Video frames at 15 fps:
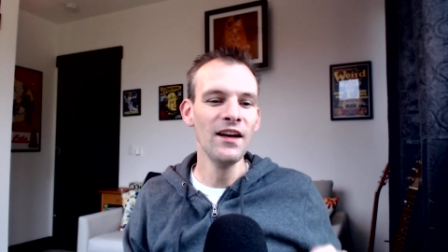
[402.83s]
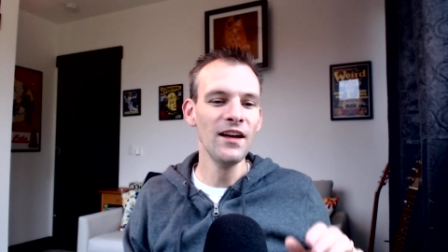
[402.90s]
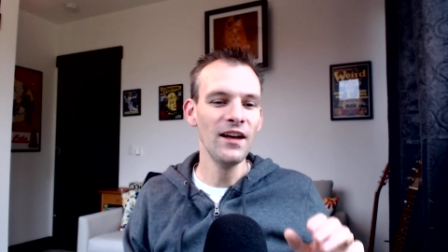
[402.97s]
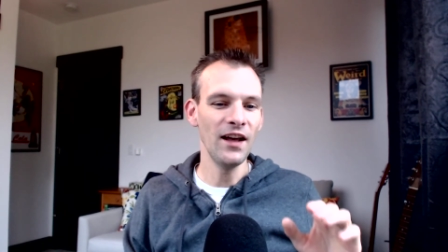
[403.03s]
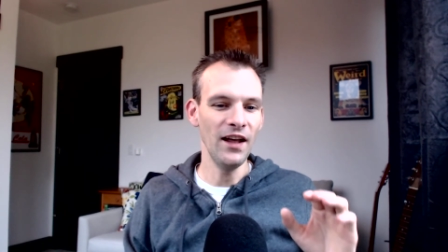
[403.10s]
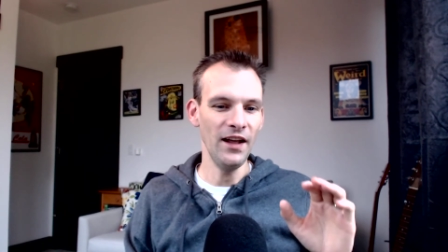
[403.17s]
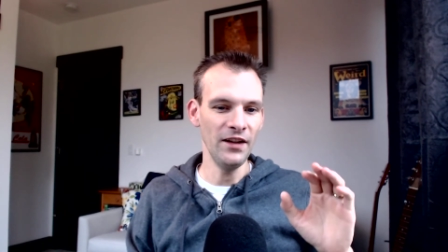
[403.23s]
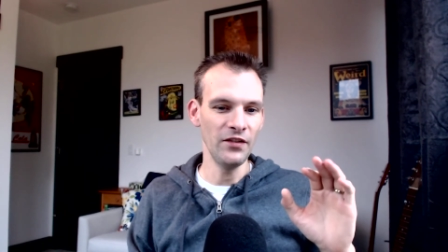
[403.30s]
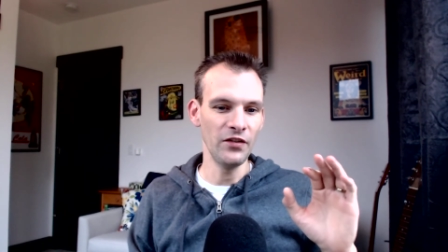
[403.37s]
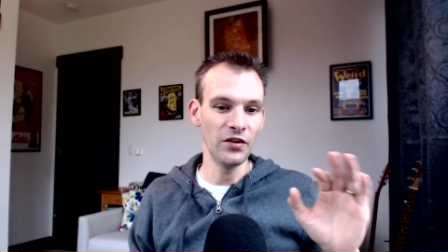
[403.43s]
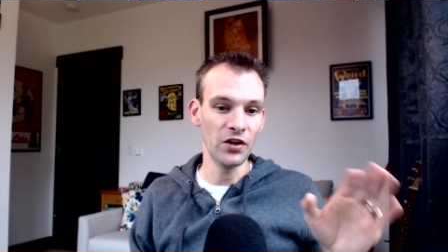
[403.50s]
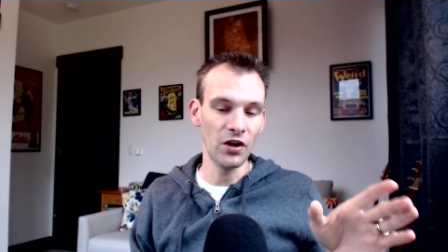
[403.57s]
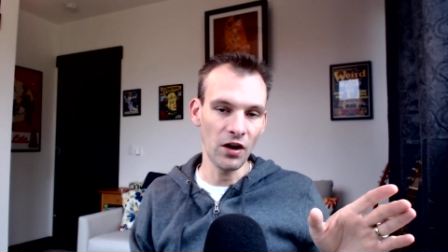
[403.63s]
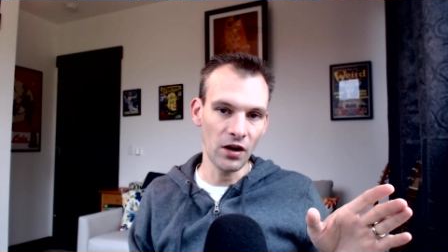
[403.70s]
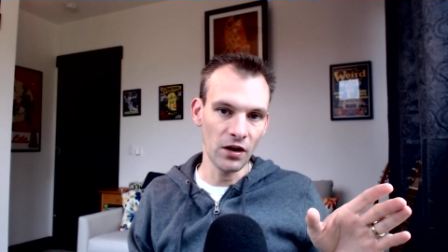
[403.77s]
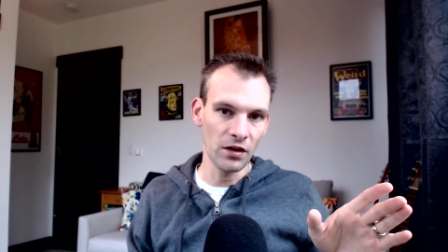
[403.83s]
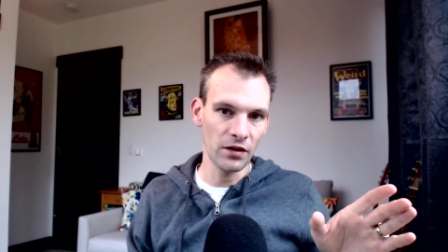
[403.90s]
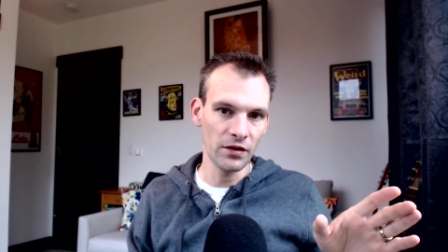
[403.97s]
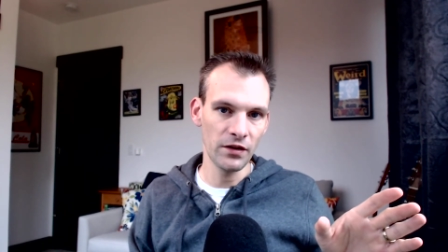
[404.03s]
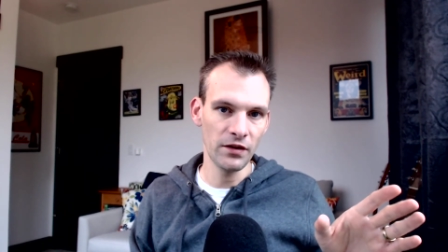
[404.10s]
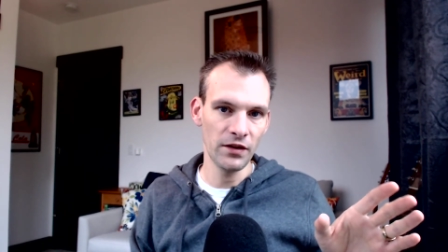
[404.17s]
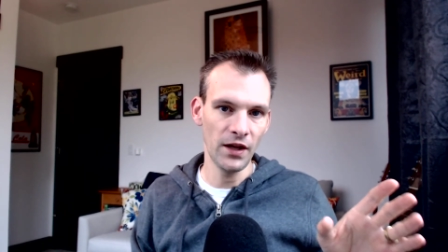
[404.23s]
and the
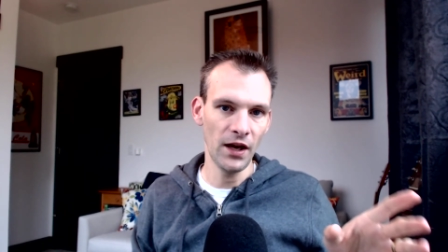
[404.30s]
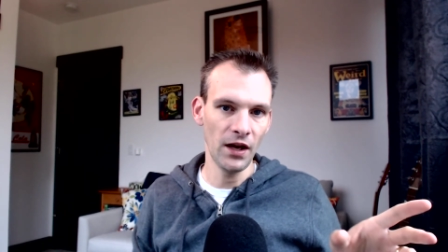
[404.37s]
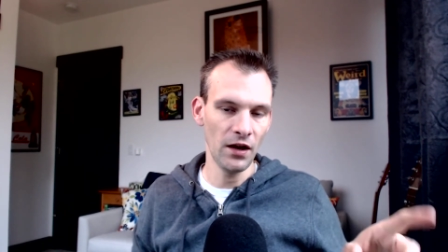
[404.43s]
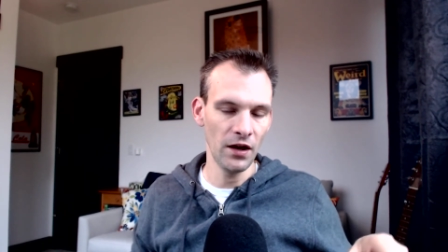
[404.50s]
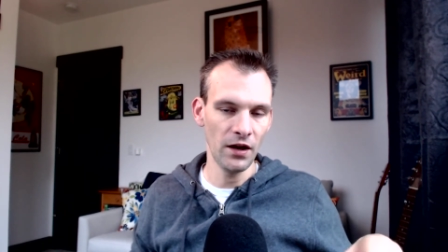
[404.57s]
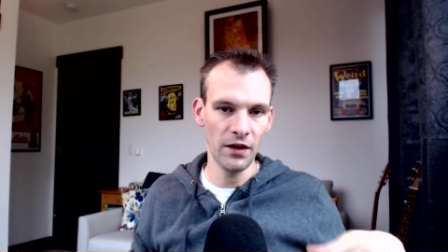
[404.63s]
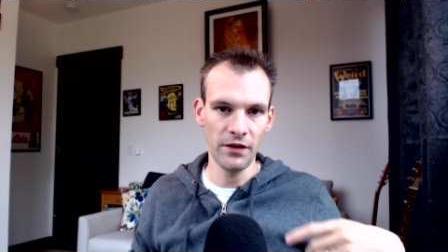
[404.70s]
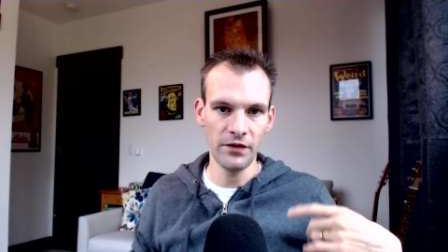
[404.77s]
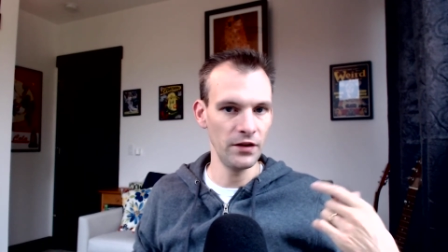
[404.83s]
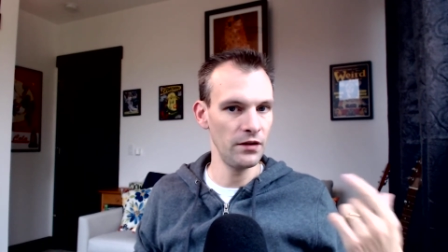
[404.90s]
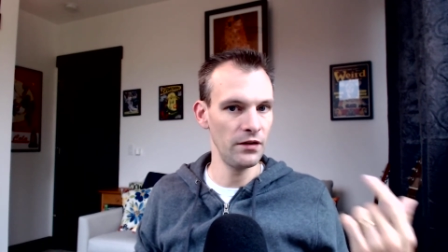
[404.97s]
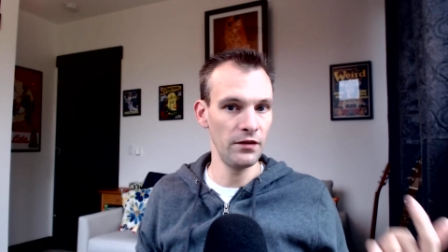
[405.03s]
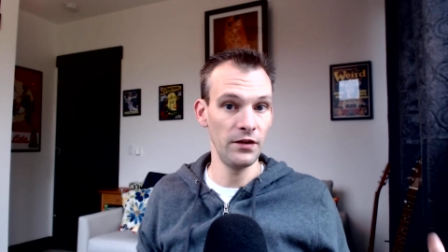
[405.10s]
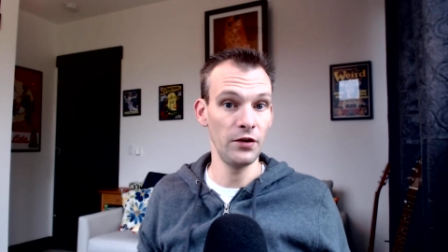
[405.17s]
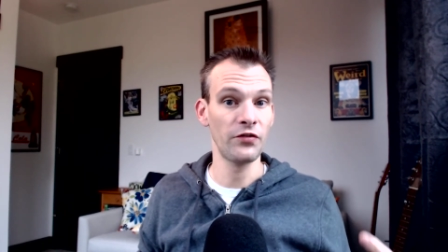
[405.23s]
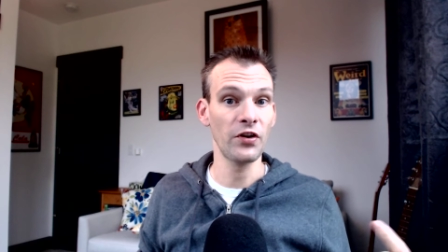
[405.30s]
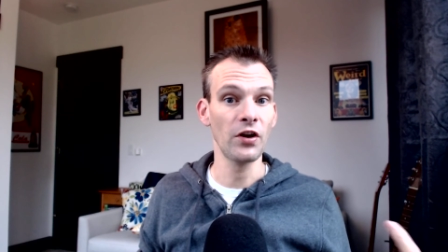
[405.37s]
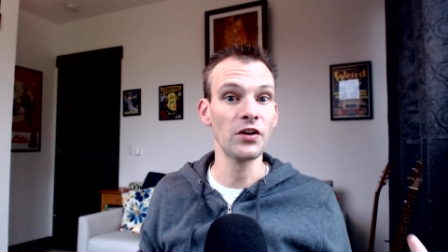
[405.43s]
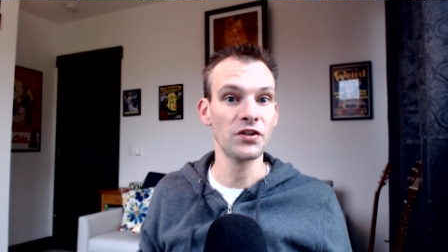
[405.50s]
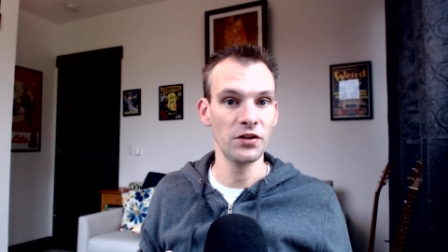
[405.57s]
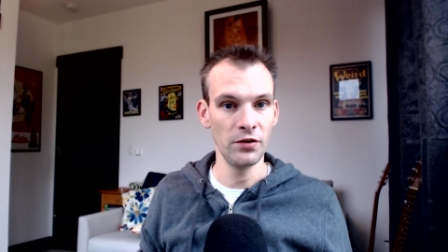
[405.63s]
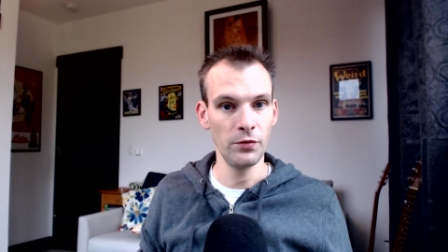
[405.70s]
guard that uh, the their
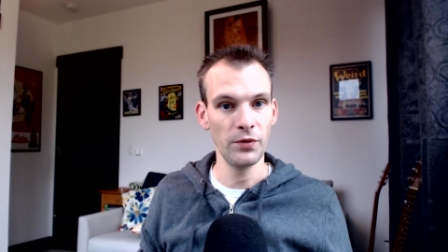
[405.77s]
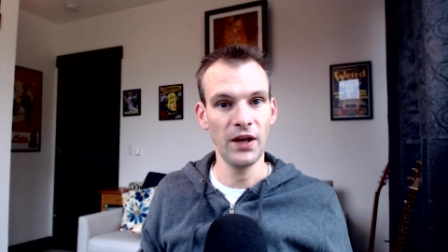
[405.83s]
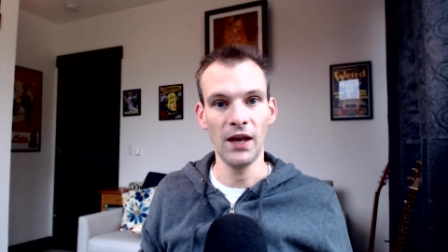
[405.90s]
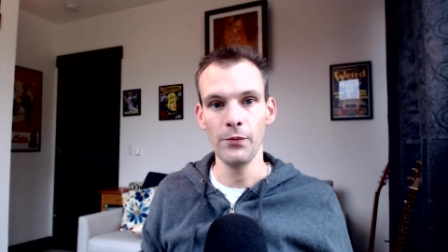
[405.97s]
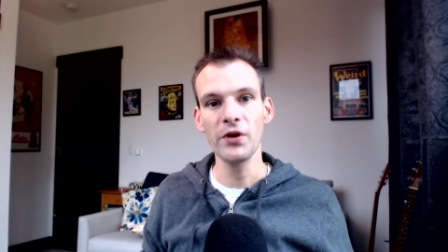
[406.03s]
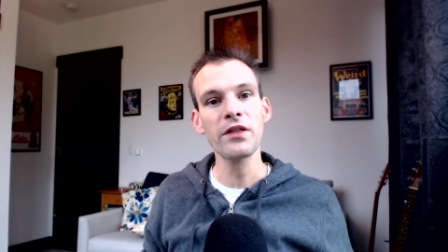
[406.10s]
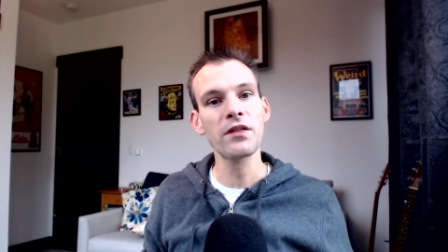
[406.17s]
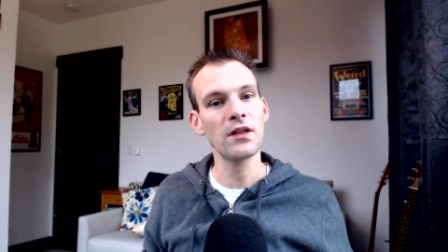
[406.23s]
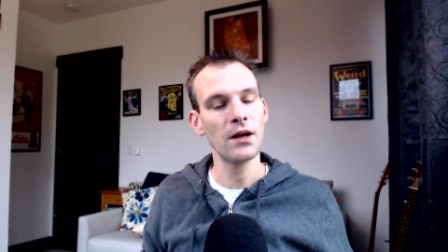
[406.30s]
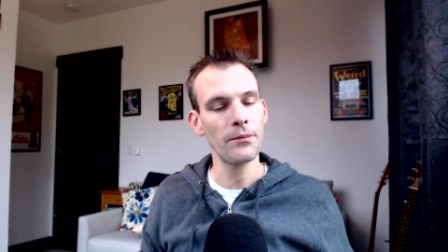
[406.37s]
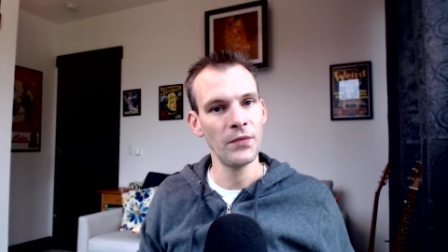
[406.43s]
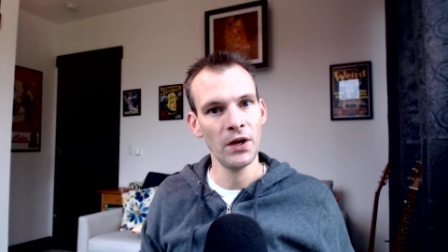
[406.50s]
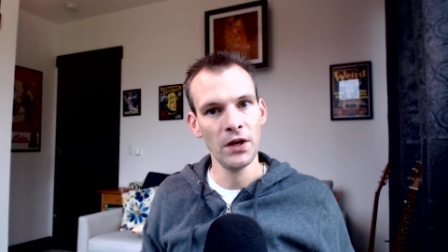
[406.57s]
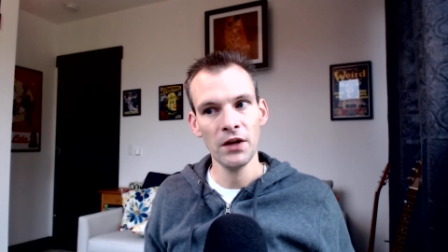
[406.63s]
sergeant who came with them